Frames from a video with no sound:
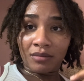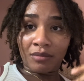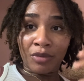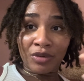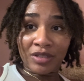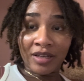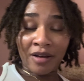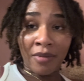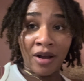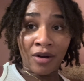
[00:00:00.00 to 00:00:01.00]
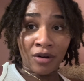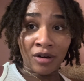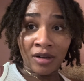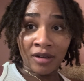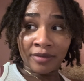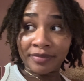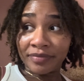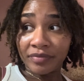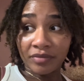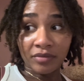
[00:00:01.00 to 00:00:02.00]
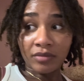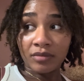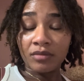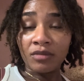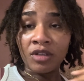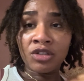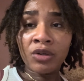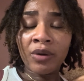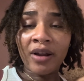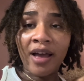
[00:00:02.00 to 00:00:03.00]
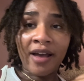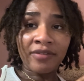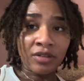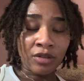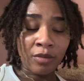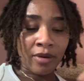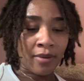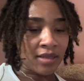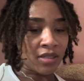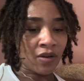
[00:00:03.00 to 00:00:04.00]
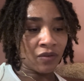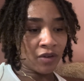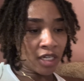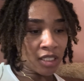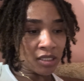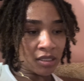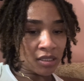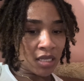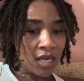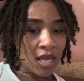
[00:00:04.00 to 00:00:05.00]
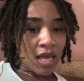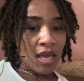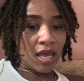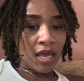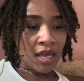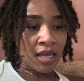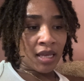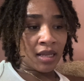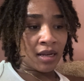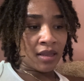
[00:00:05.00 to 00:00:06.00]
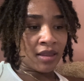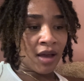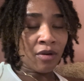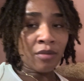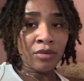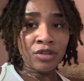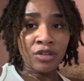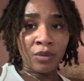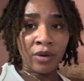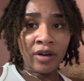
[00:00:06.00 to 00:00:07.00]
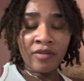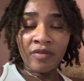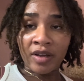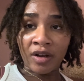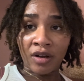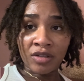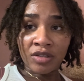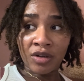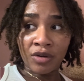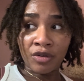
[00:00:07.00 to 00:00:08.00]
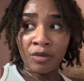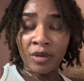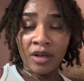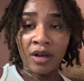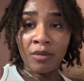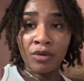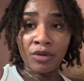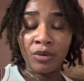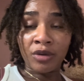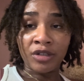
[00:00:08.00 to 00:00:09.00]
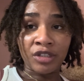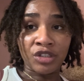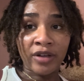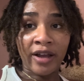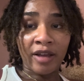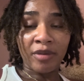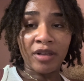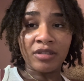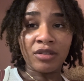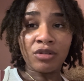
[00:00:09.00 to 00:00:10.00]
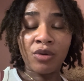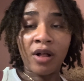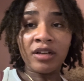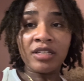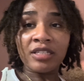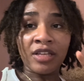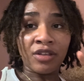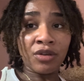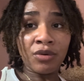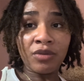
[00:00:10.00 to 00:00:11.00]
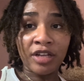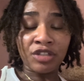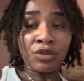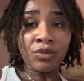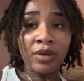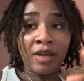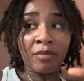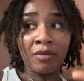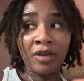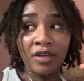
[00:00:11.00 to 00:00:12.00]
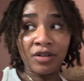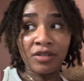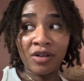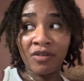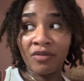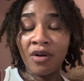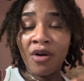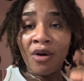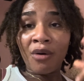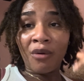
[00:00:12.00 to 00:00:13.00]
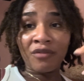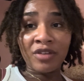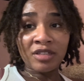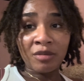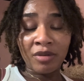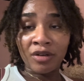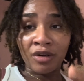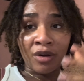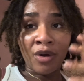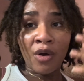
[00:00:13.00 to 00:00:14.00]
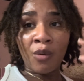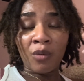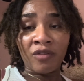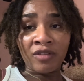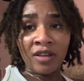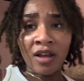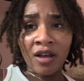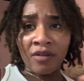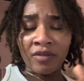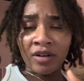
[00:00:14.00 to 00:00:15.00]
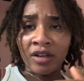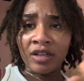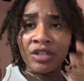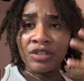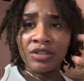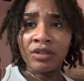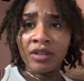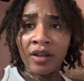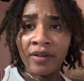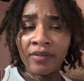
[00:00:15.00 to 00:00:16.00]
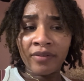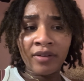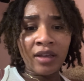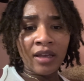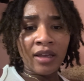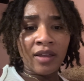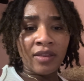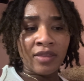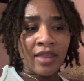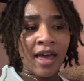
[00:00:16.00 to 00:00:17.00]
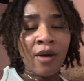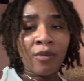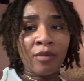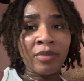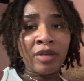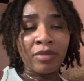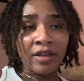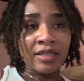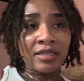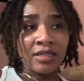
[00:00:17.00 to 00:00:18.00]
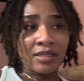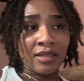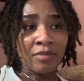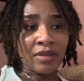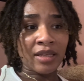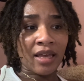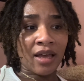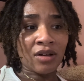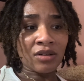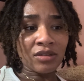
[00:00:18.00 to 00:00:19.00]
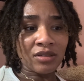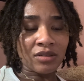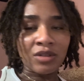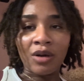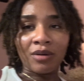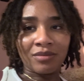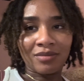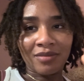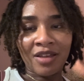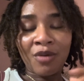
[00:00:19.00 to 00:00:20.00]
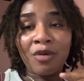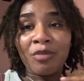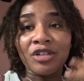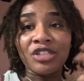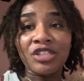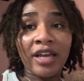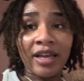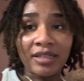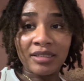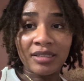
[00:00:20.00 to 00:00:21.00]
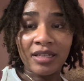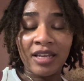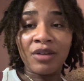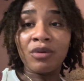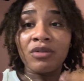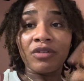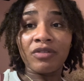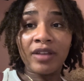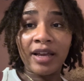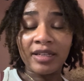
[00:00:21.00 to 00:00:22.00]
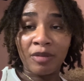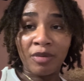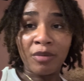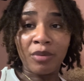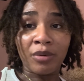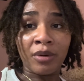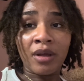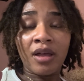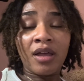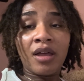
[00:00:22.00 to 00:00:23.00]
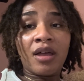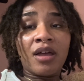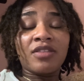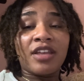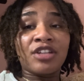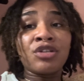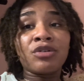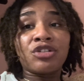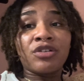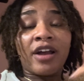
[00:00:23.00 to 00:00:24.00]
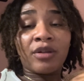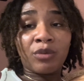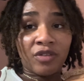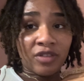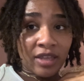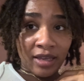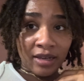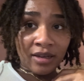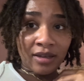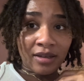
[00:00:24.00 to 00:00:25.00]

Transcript: boosting up my aura, doing what I have to do, put myself first. And that will boost your worth, and also you become who you want to attract, because those qualities in you that you implement in yourself with discipline or with love and unconditional love, that will be placed in something else. No, it will project and it will reflect the people that you attract within,